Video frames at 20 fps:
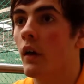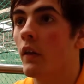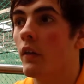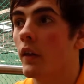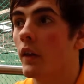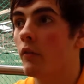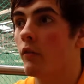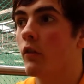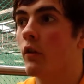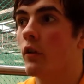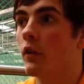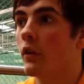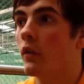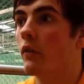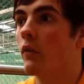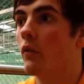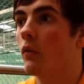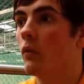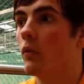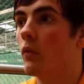and they've got to,
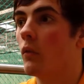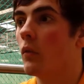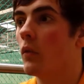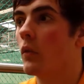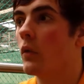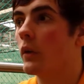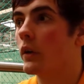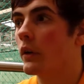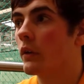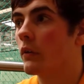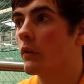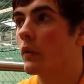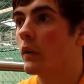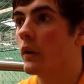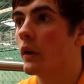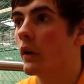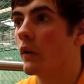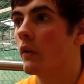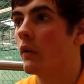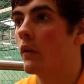
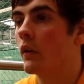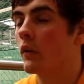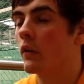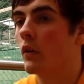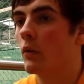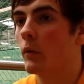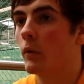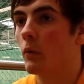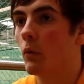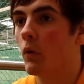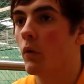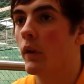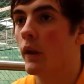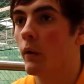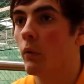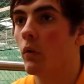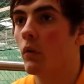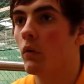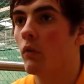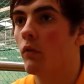it's got to be what
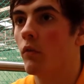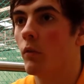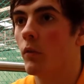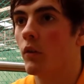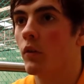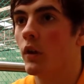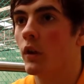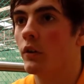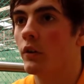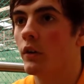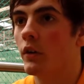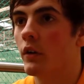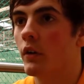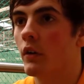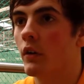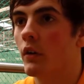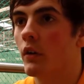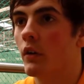they want from the session.